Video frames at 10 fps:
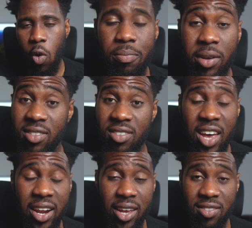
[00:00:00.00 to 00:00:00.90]
The best
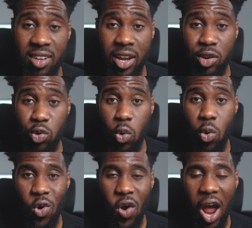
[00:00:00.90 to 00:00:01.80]
designers that I
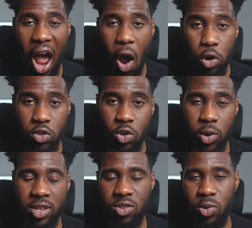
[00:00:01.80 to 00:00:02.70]
know are also
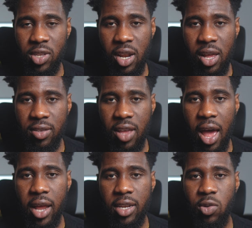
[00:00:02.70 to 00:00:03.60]
great storytellers.
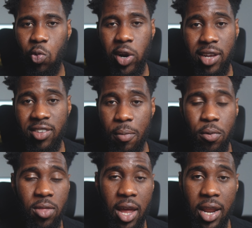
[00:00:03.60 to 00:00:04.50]
And one
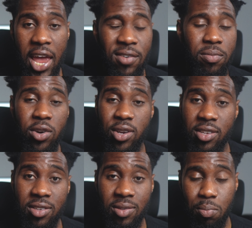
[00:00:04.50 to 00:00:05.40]
example that
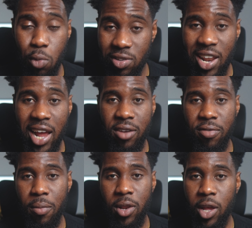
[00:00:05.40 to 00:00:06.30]
everybody's most likely
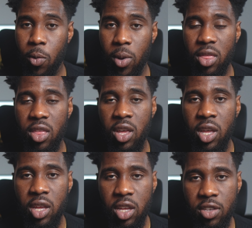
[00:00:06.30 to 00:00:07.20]
familiar with
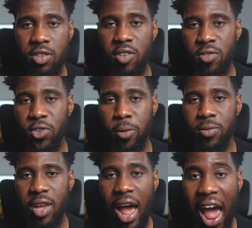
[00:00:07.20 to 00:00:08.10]
is Steve Jobs.